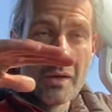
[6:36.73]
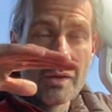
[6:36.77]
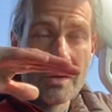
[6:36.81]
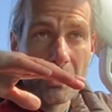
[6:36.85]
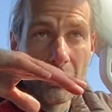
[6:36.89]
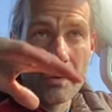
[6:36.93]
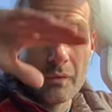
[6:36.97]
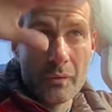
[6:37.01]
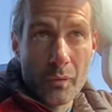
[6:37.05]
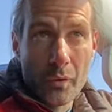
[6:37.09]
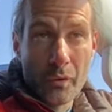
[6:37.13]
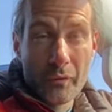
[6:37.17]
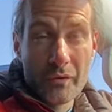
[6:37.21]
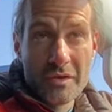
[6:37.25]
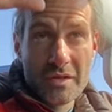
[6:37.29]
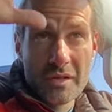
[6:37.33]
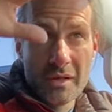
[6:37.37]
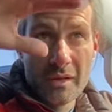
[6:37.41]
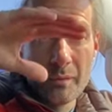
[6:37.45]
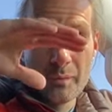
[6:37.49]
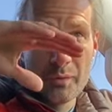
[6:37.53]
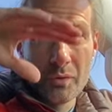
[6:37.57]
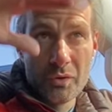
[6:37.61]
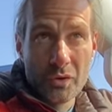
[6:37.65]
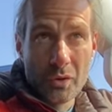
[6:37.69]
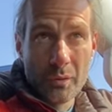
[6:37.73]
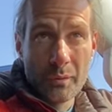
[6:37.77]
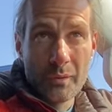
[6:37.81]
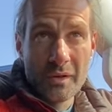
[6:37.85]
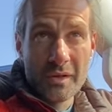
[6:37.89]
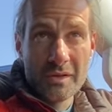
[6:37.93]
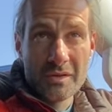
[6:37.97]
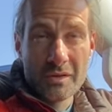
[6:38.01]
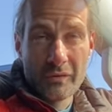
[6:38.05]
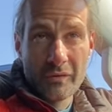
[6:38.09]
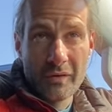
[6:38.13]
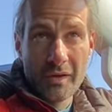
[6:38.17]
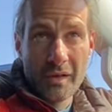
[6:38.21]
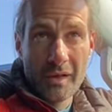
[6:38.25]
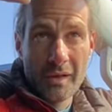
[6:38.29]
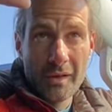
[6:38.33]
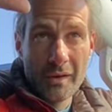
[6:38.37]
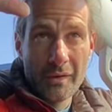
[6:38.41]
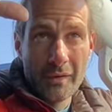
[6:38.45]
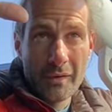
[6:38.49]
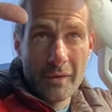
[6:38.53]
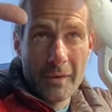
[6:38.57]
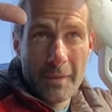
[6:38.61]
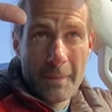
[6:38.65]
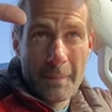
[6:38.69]
obviously the predominance of
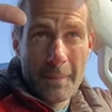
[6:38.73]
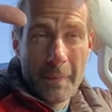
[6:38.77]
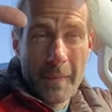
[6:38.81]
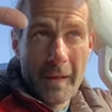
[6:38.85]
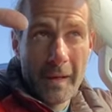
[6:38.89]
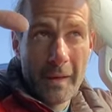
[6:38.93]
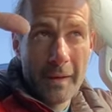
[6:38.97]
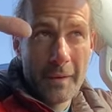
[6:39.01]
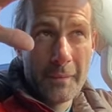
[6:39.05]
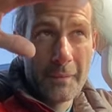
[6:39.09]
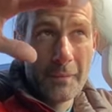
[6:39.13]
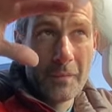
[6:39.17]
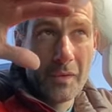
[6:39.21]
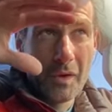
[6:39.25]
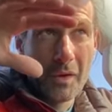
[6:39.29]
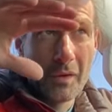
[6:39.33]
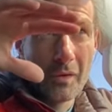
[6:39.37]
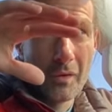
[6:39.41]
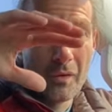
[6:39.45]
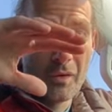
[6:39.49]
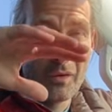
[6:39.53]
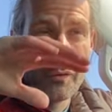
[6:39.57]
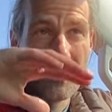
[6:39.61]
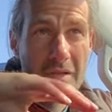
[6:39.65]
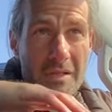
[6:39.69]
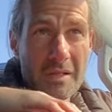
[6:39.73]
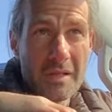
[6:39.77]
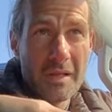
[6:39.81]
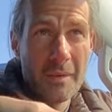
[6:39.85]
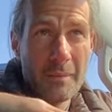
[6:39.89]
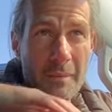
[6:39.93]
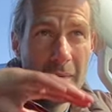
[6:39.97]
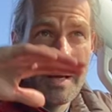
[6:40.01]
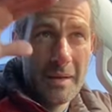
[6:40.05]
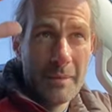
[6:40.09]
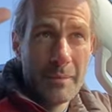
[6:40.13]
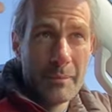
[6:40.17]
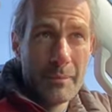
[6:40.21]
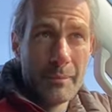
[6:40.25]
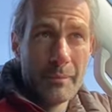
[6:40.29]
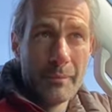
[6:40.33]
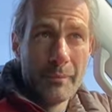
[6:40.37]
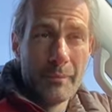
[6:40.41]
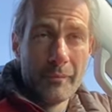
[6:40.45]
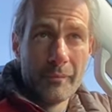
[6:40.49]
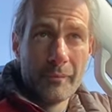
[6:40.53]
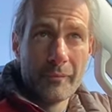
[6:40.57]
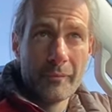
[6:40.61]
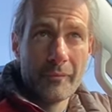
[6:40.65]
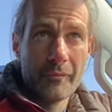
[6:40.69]
the main
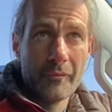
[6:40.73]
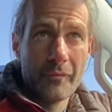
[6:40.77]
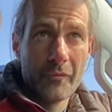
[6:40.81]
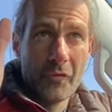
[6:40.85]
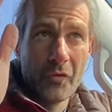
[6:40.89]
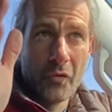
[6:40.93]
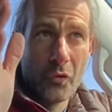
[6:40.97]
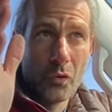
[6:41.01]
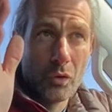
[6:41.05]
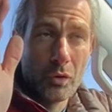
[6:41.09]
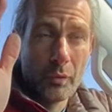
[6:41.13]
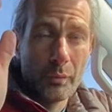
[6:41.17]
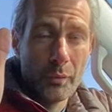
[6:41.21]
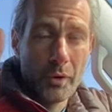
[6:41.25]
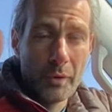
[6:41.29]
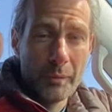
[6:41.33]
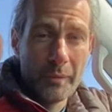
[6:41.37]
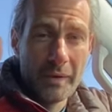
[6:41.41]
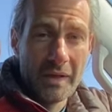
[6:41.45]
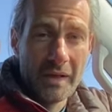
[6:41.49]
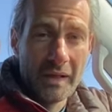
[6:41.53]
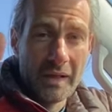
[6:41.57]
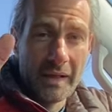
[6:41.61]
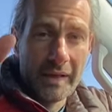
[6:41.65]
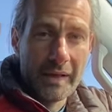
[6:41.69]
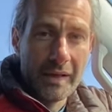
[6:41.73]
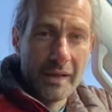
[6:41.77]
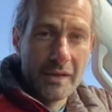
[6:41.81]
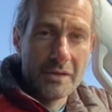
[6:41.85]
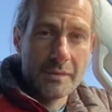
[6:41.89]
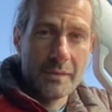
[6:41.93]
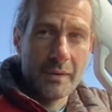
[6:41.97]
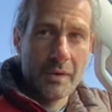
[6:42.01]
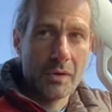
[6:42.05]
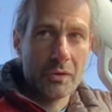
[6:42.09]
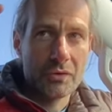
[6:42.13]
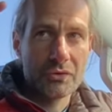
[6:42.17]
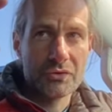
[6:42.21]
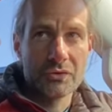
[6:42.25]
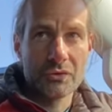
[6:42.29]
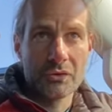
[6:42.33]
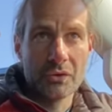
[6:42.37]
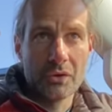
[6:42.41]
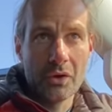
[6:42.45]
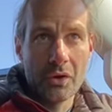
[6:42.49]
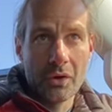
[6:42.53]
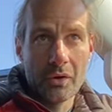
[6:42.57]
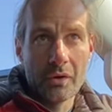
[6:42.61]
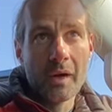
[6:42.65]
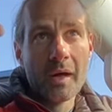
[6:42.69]
focal point being the lighthouse, but you also
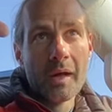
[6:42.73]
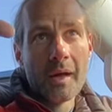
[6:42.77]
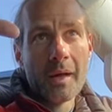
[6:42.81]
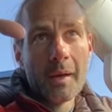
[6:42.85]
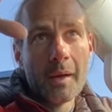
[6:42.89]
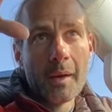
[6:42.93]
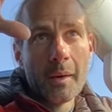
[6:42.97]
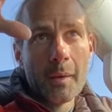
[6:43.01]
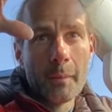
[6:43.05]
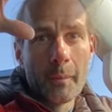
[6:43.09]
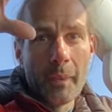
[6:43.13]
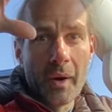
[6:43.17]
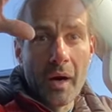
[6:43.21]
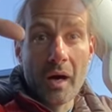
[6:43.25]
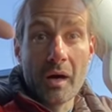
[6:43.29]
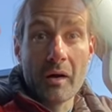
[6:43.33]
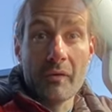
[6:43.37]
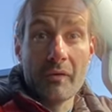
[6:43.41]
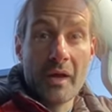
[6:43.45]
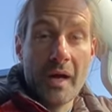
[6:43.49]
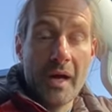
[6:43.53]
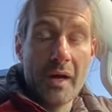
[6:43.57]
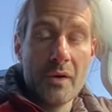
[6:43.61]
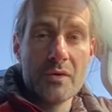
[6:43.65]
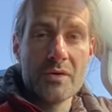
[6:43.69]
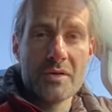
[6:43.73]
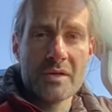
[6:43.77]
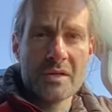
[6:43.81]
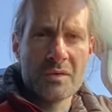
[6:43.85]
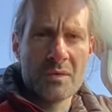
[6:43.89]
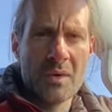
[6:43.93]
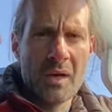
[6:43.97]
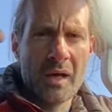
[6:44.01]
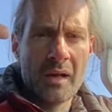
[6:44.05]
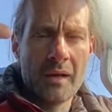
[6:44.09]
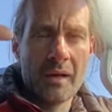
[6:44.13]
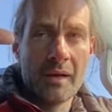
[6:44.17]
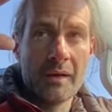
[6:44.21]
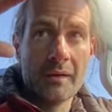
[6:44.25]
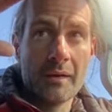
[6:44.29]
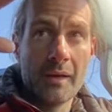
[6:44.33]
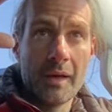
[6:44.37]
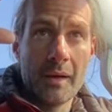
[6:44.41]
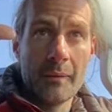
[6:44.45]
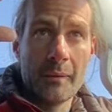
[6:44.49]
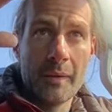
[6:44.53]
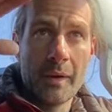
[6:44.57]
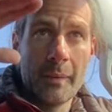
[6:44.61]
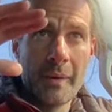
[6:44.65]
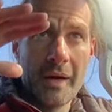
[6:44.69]
got part of the house as well.
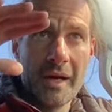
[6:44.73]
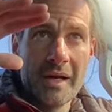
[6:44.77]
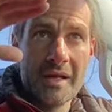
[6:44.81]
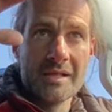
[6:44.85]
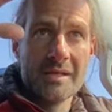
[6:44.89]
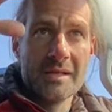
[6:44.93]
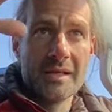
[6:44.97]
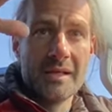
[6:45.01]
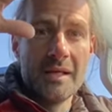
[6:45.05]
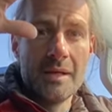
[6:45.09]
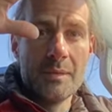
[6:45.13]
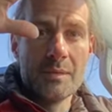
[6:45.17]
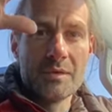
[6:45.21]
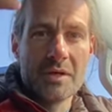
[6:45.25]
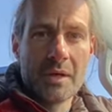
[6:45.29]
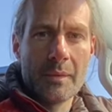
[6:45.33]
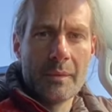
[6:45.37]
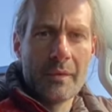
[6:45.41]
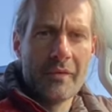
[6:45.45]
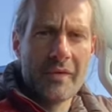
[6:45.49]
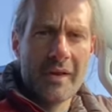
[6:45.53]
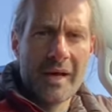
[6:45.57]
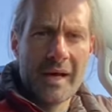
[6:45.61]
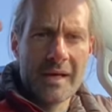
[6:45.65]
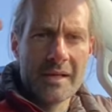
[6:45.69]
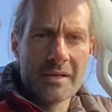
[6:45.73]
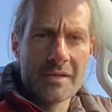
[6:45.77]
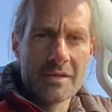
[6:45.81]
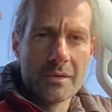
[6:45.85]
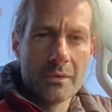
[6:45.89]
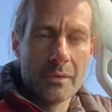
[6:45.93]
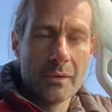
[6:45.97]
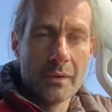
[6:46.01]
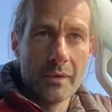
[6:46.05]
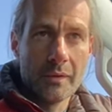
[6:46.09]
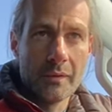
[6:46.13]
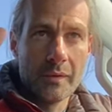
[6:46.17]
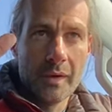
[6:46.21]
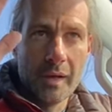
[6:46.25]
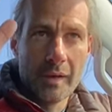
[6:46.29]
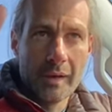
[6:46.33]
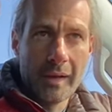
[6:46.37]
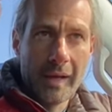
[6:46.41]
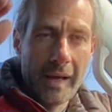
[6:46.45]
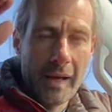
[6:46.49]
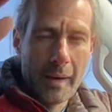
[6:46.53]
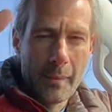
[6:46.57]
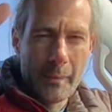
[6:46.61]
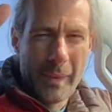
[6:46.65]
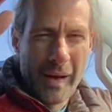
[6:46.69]
I managed to keep some of that, so it
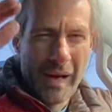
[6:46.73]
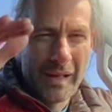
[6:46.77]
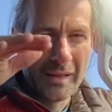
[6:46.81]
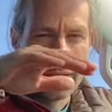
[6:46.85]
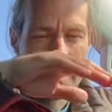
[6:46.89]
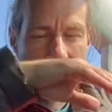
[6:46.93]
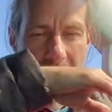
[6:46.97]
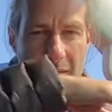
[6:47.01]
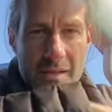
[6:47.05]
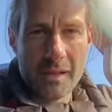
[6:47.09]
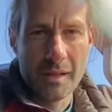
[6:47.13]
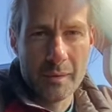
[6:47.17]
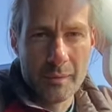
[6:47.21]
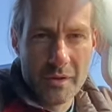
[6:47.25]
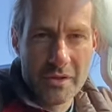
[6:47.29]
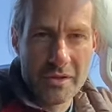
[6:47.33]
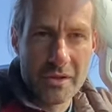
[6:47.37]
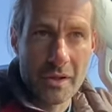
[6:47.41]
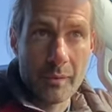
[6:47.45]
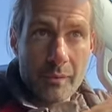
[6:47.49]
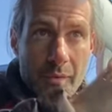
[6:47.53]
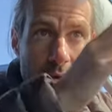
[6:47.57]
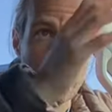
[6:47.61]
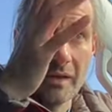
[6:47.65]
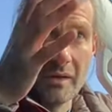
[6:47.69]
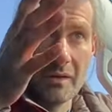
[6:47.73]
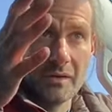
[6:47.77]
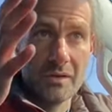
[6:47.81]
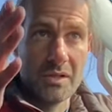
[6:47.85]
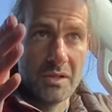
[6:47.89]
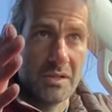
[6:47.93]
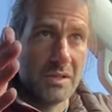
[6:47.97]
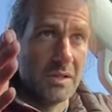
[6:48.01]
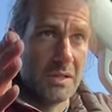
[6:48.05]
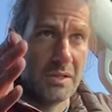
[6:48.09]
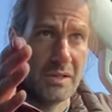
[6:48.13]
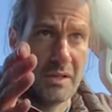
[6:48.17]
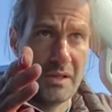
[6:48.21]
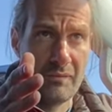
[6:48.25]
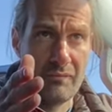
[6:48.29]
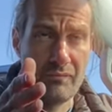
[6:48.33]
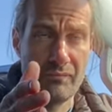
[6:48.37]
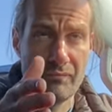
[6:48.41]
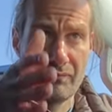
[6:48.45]
kind of balanced the image up rather than just this